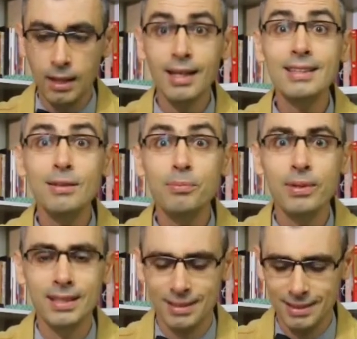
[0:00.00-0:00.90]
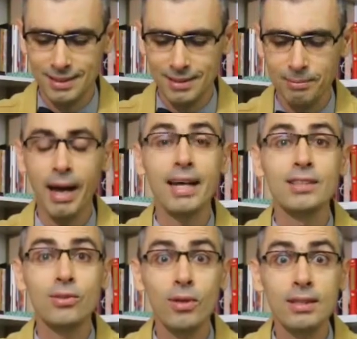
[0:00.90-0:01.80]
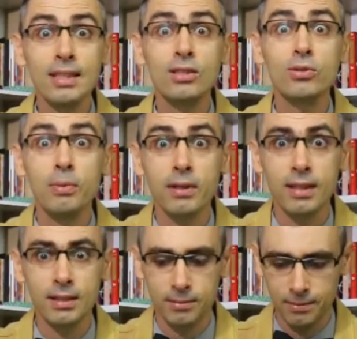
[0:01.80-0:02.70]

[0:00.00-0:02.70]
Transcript: Little Prince by Antoine de Saint-Exupéry.